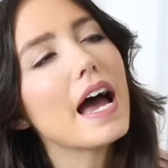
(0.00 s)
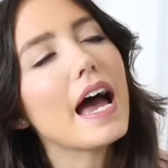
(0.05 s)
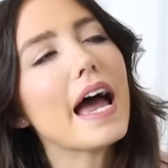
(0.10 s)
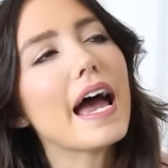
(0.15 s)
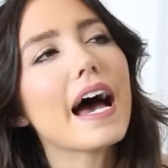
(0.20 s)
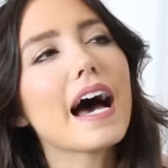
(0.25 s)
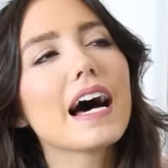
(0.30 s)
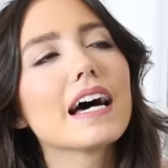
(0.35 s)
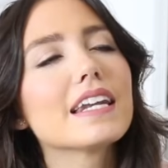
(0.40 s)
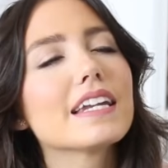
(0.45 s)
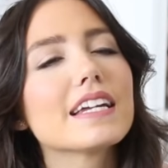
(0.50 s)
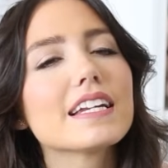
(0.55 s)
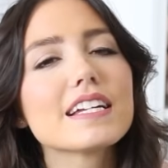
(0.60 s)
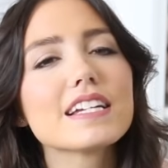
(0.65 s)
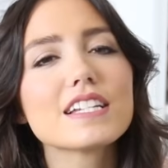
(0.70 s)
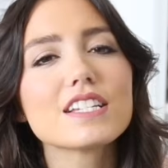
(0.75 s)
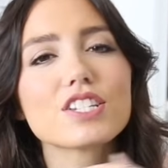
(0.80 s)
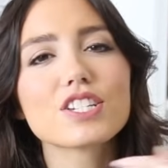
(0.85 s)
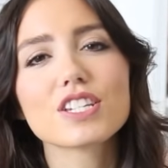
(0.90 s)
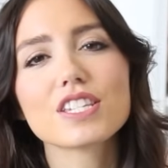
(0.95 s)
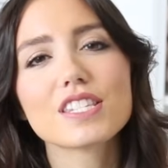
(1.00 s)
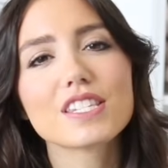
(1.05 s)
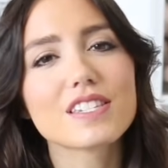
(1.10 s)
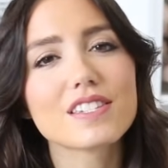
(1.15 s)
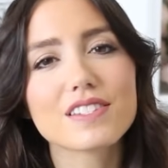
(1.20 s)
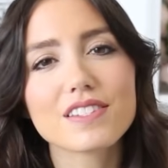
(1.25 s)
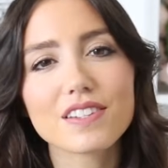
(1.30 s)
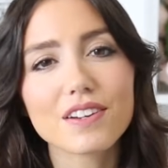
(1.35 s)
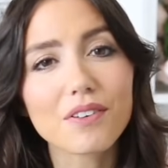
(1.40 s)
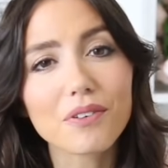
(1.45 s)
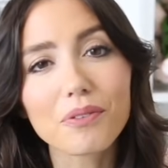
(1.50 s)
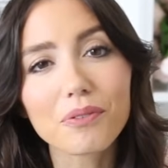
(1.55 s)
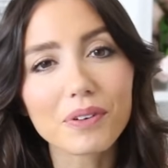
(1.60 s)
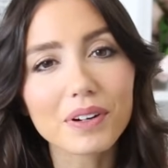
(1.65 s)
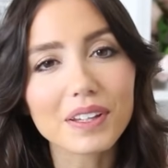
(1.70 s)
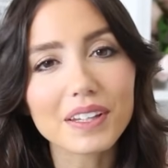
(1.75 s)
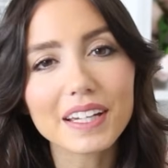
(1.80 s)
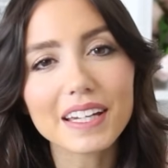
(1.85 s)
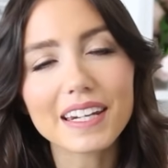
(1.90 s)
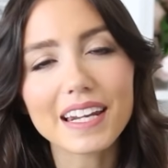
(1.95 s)
And it is just a
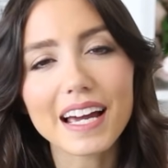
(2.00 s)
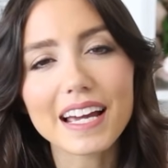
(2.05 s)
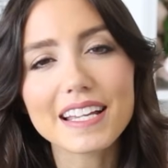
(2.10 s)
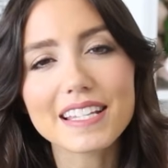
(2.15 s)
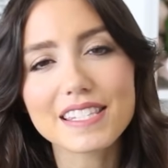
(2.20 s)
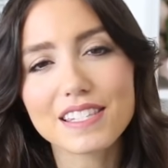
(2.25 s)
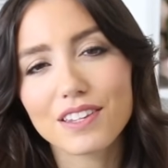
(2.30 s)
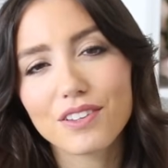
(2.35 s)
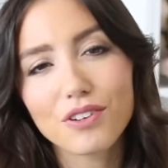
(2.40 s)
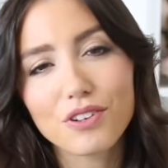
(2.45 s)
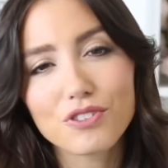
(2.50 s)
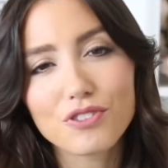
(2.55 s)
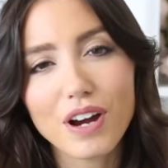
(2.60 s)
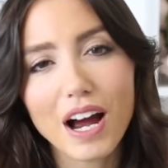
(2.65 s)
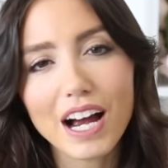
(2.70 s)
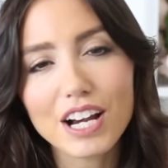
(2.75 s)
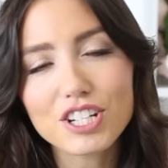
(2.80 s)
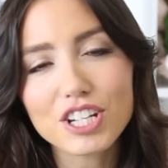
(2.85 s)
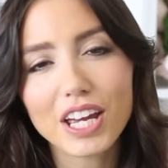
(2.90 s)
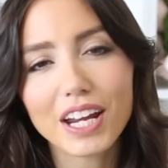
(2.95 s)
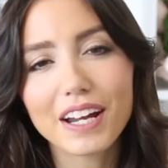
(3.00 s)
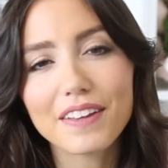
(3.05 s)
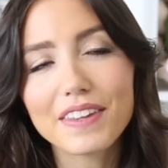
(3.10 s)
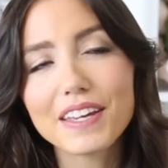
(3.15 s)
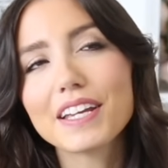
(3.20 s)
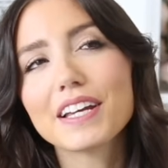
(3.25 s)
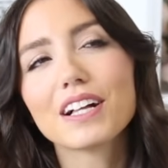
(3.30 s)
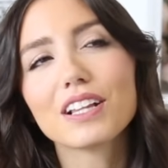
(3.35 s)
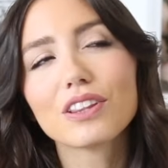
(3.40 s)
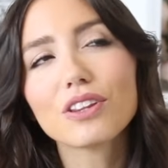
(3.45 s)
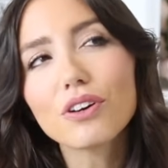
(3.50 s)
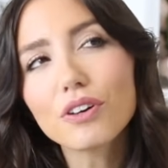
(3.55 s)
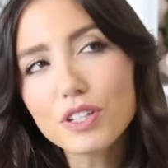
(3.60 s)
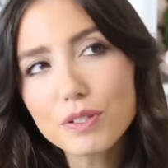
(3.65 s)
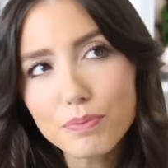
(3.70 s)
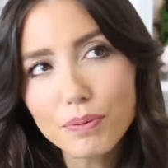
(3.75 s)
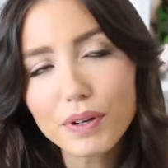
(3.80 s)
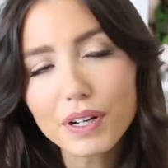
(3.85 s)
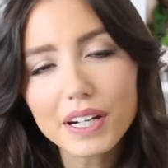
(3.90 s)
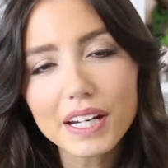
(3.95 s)
really nice little trash can. I think it looks
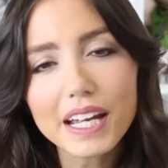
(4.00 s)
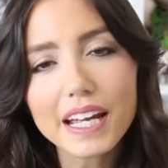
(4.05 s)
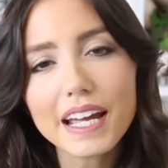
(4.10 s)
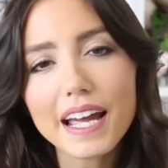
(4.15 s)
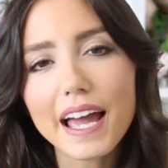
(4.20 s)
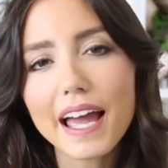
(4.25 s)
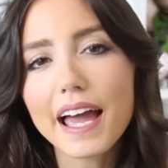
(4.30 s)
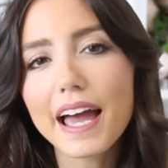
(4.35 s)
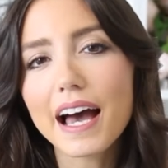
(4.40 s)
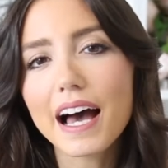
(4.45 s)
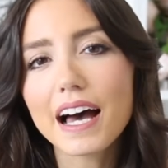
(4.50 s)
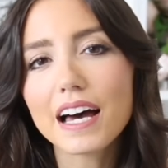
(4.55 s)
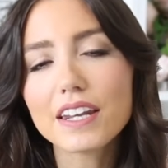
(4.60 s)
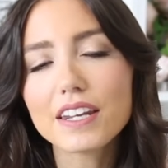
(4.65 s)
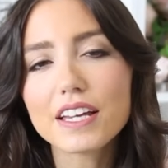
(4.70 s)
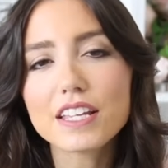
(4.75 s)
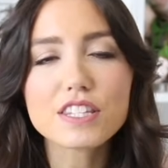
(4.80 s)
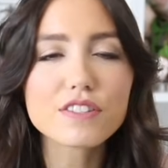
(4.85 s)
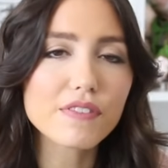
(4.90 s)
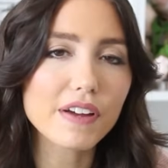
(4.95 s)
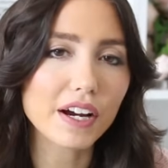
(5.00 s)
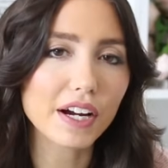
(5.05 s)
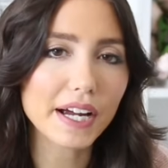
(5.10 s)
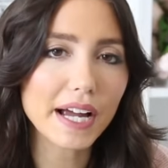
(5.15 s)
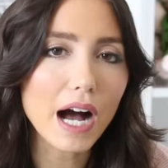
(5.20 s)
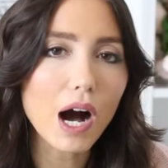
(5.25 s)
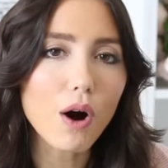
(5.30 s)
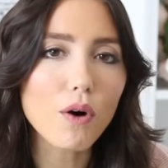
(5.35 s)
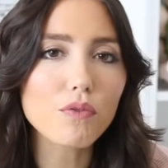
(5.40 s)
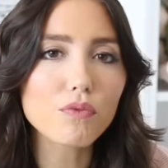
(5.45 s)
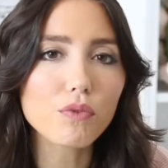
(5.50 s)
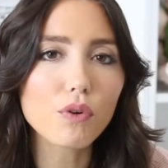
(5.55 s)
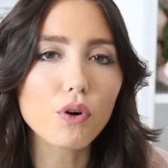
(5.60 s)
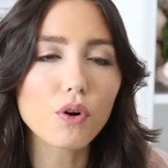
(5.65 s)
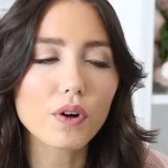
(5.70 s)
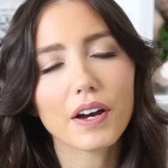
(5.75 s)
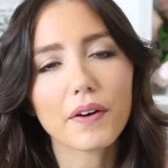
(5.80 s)
pretty and it's very helpful.